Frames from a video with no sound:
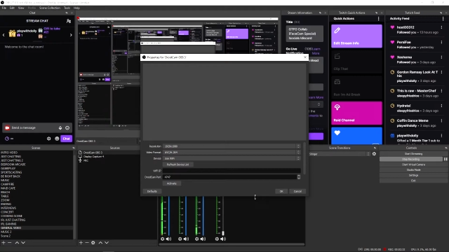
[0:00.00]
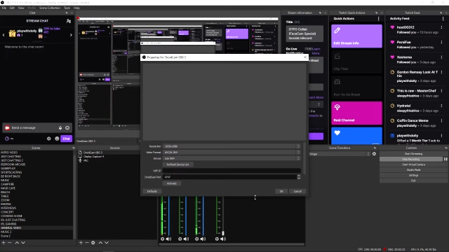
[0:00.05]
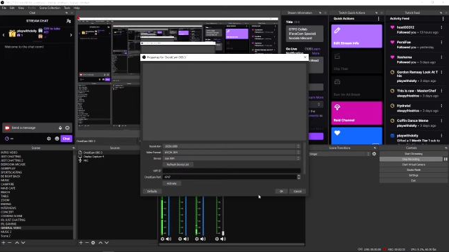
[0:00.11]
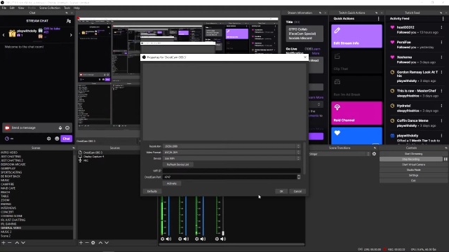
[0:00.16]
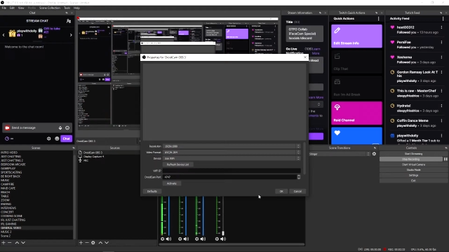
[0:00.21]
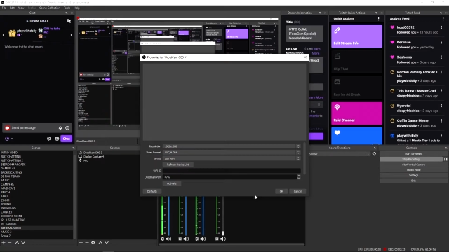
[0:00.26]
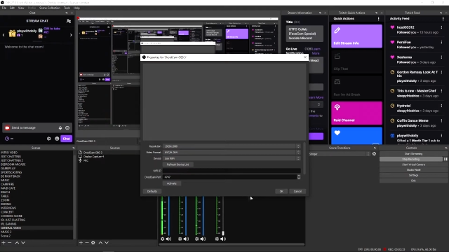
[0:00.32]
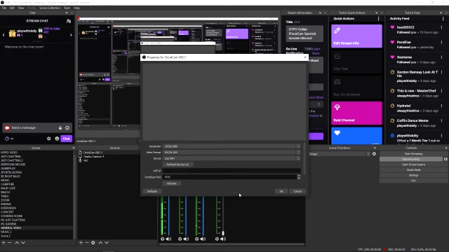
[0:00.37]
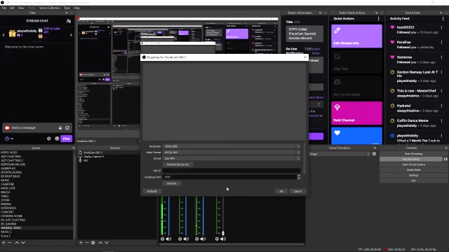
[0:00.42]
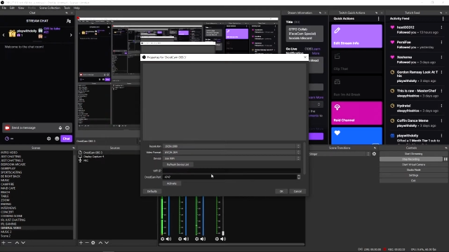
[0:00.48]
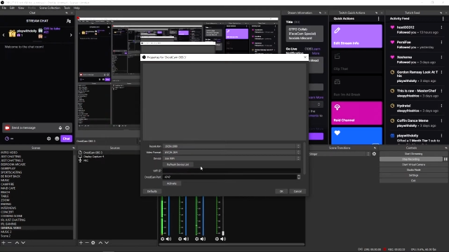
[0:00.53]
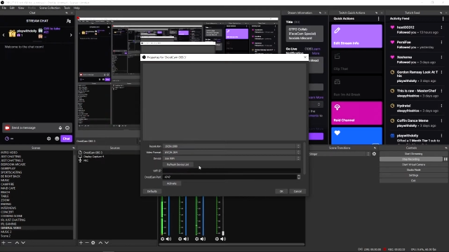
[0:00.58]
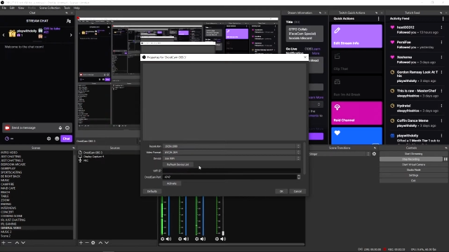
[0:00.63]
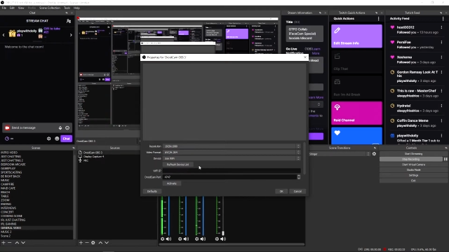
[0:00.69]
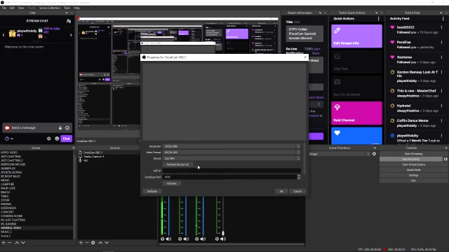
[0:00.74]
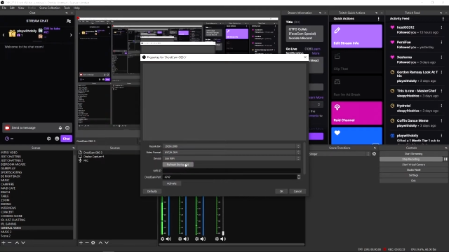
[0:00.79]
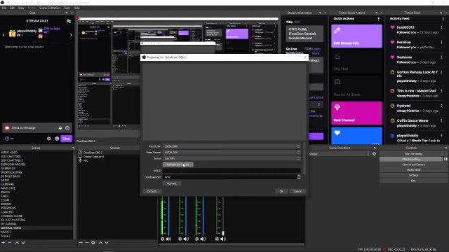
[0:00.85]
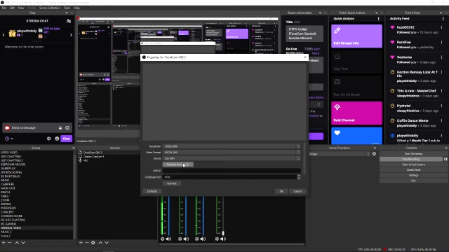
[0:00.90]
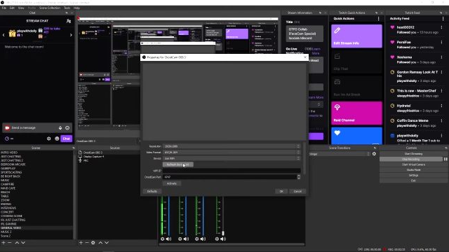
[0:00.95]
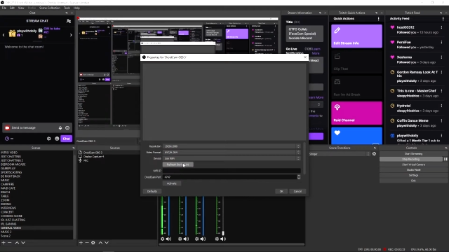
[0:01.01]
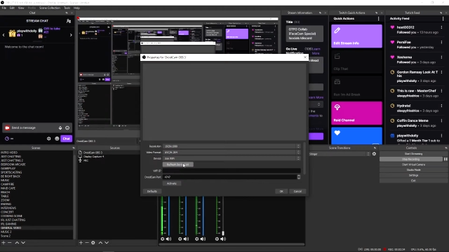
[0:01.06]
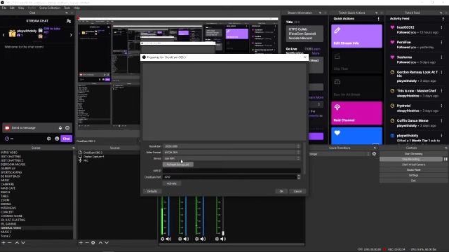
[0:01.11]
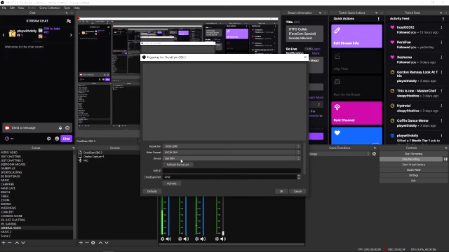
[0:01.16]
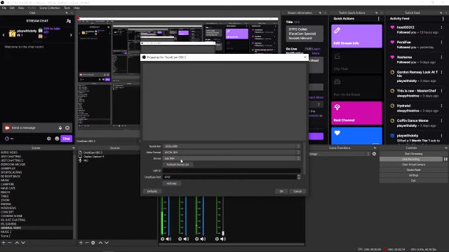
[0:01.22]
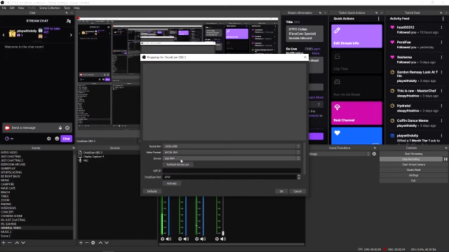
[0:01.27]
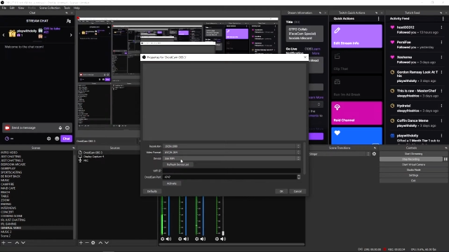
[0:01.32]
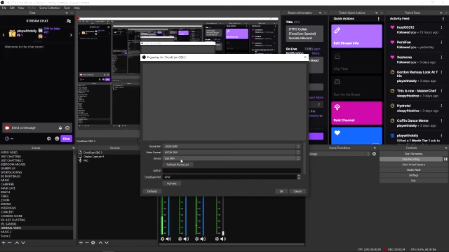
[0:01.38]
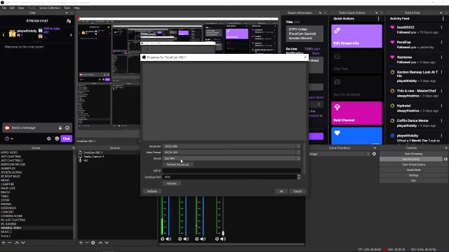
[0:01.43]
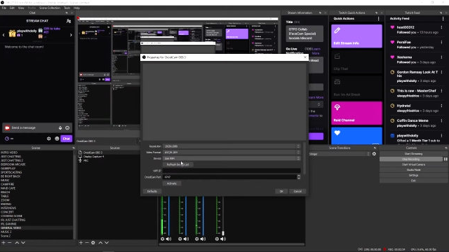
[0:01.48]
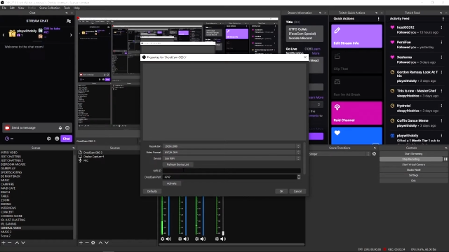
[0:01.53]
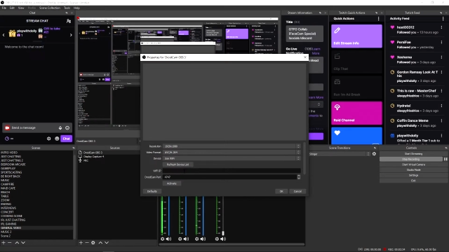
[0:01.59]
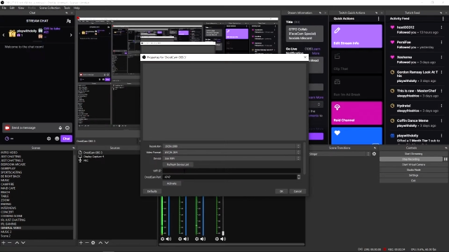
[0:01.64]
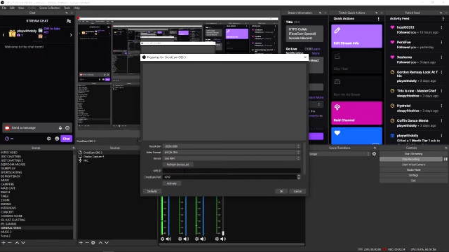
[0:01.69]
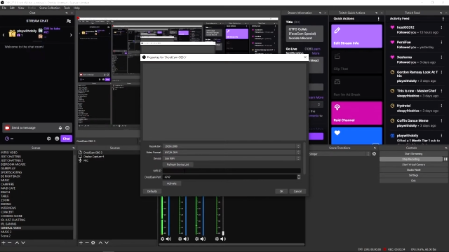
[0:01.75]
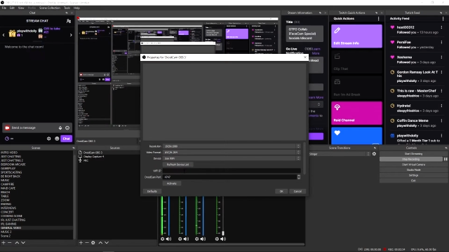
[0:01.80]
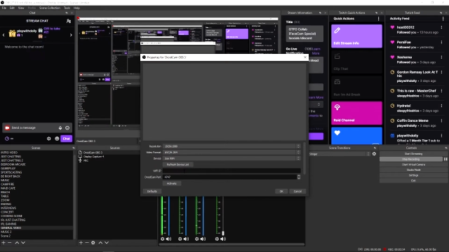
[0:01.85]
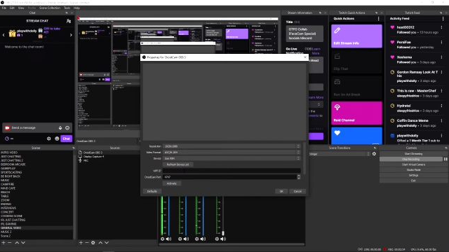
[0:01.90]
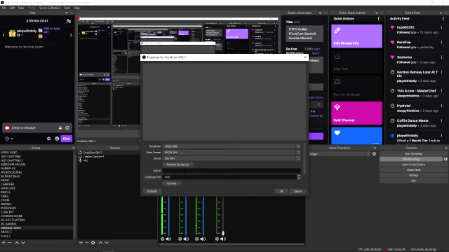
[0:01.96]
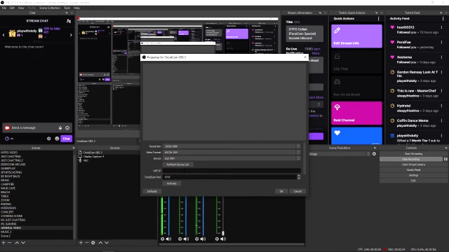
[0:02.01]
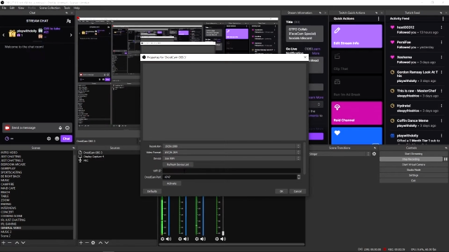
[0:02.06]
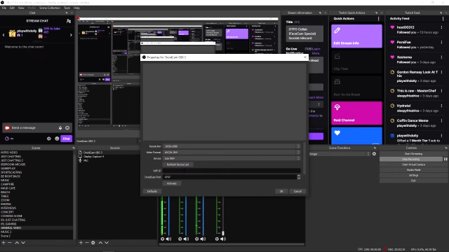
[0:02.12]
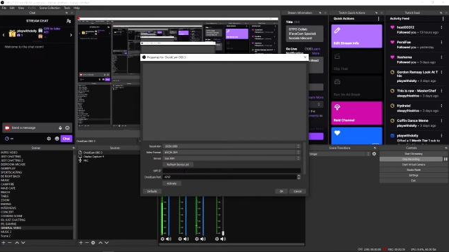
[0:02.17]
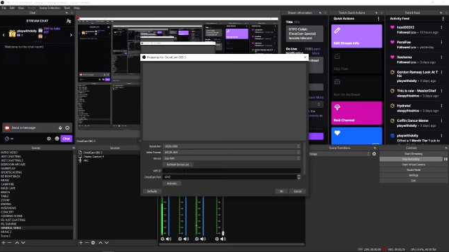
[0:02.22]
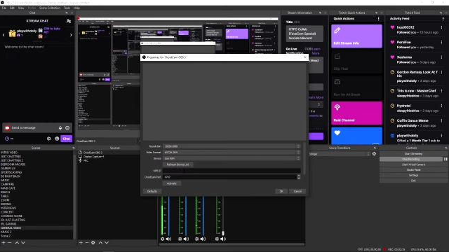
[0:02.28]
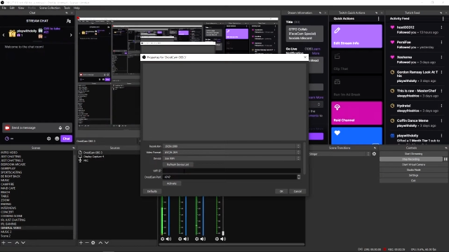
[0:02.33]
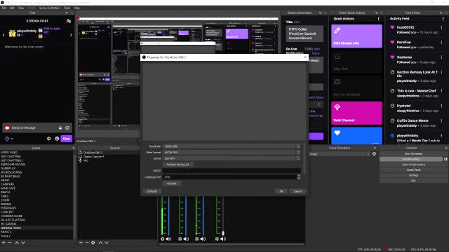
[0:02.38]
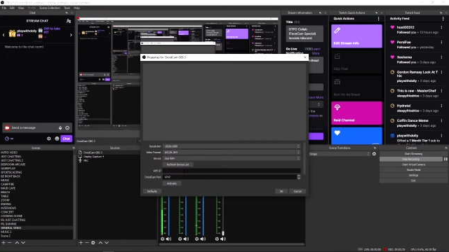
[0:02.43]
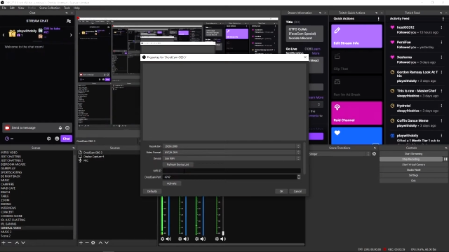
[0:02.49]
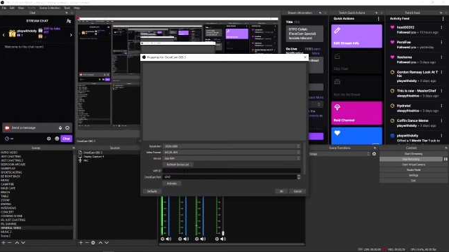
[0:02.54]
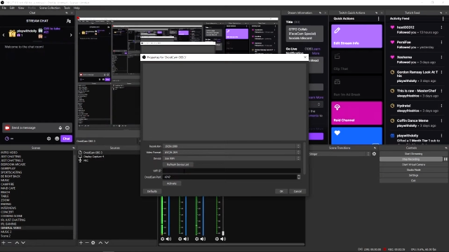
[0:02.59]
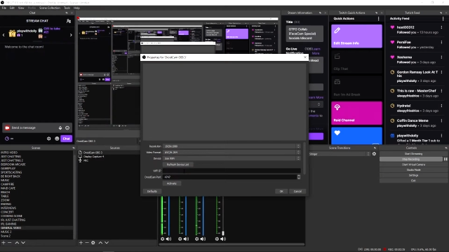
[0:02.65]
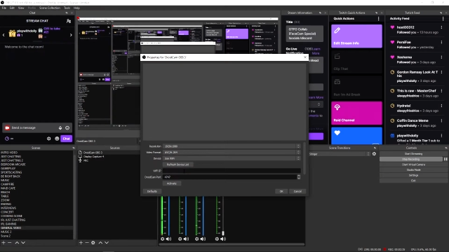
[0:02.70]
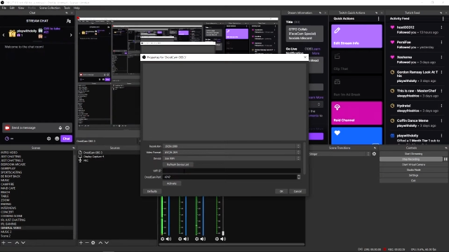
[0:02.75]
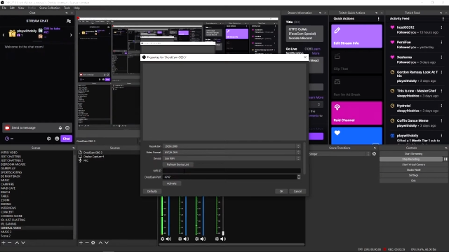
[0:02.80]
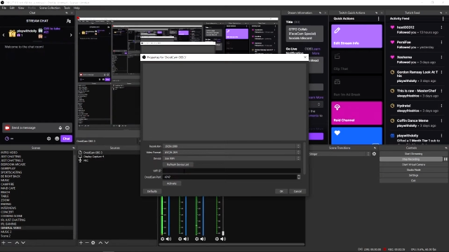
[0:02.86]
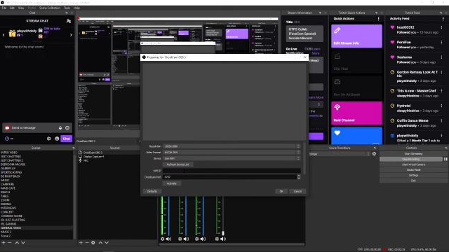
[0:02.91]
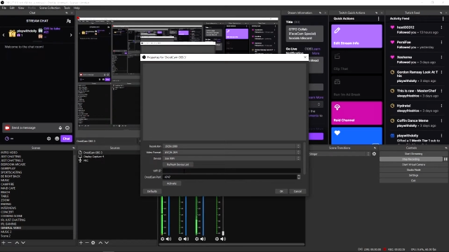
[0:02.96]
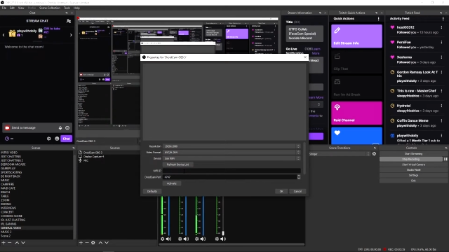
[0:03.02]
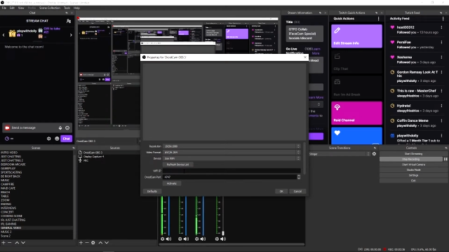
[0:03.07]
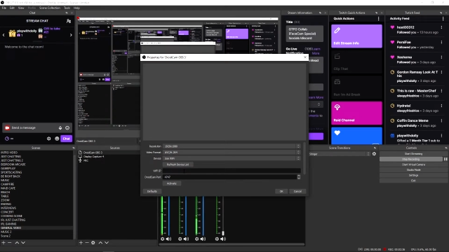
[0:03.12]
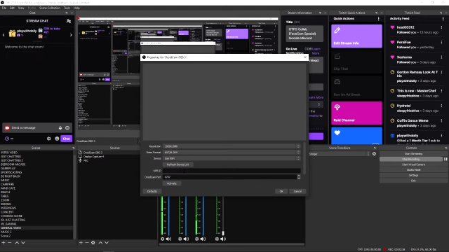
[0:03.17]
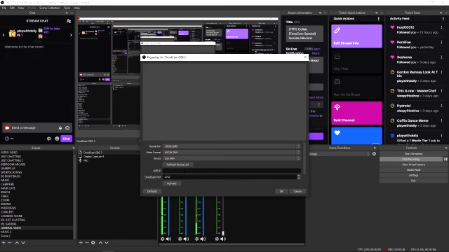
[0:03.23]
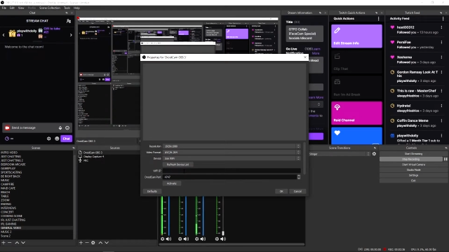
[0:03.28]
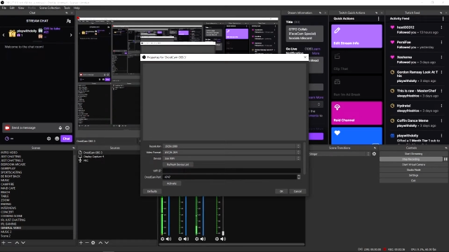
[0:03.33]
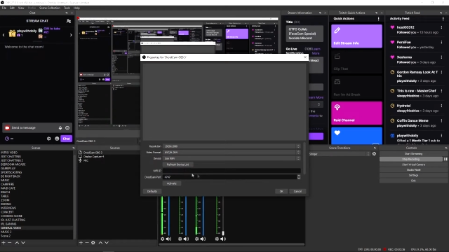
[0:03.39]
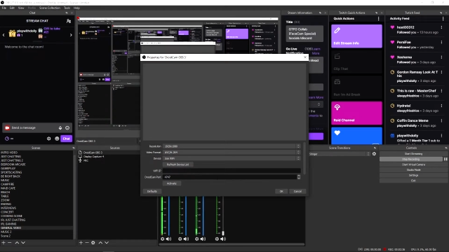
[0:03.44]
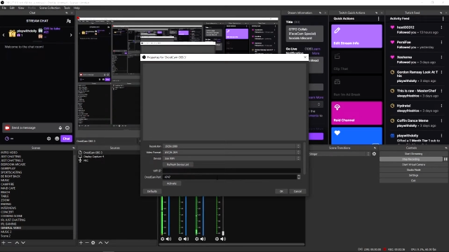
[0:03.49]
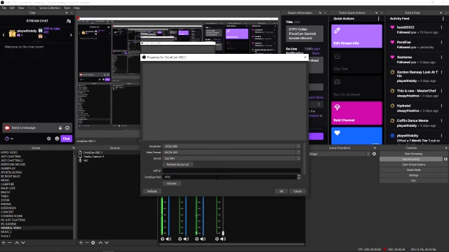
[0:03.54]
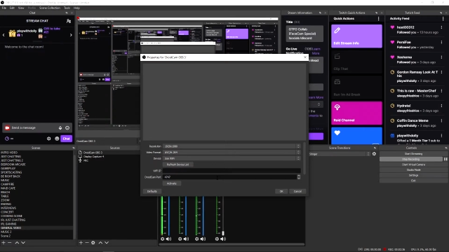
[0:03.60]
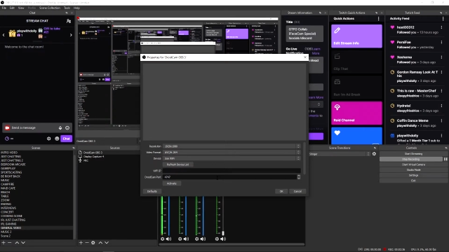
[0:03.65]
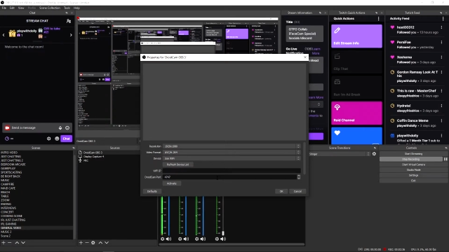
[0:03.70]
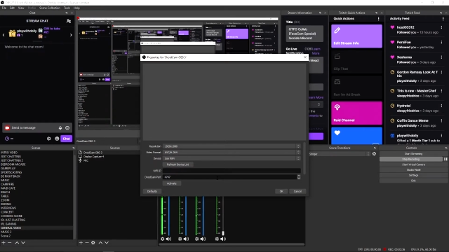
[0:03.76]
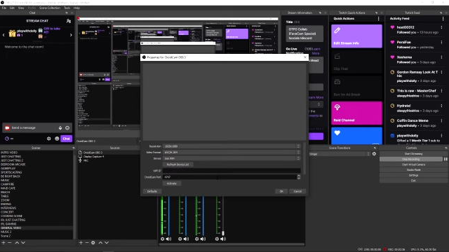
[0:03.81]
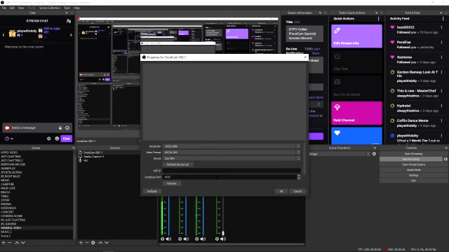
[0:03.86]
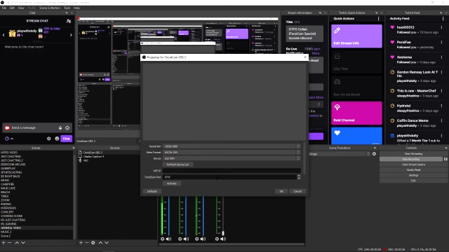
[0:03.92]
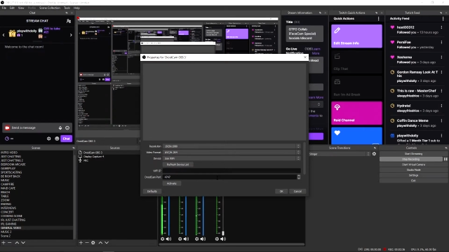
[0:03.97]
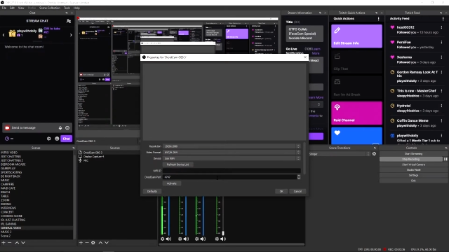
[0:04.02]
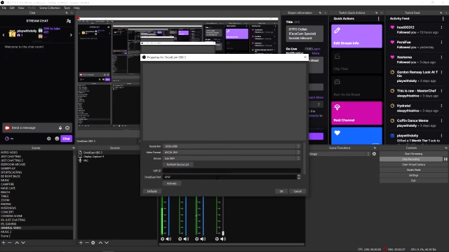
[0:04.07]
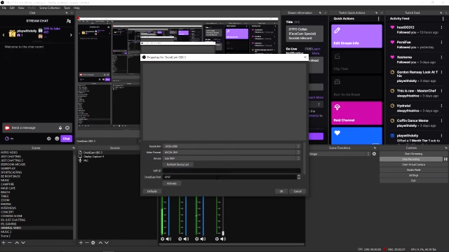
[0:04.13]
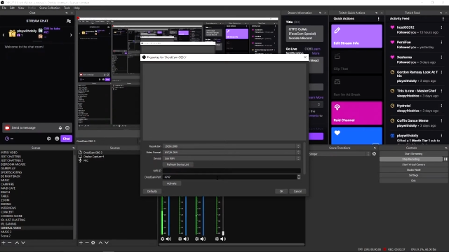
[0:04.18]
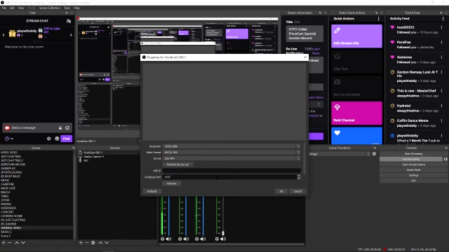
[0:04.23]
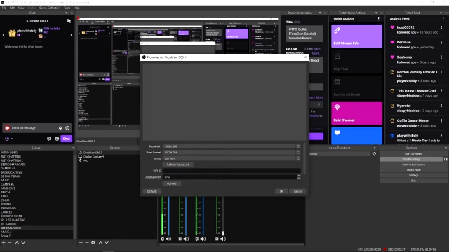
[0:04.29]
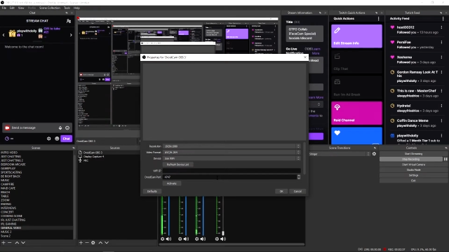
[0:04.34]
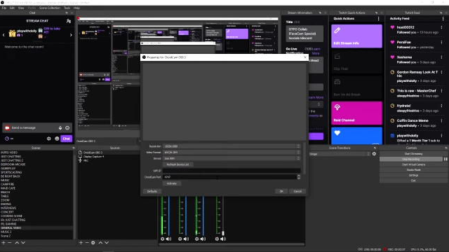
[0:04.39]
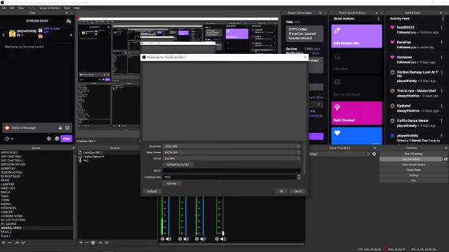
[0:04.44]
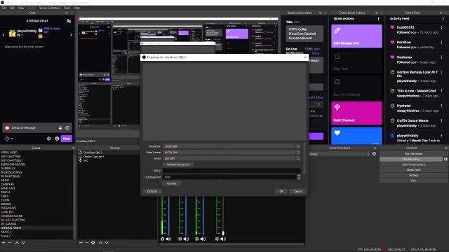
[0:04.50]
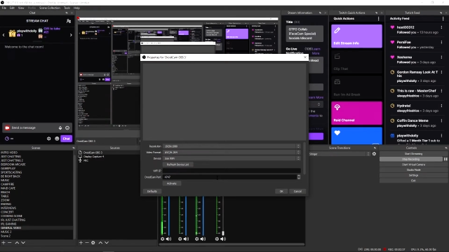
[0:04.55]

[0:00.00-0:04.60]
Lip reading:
(no speaker visible)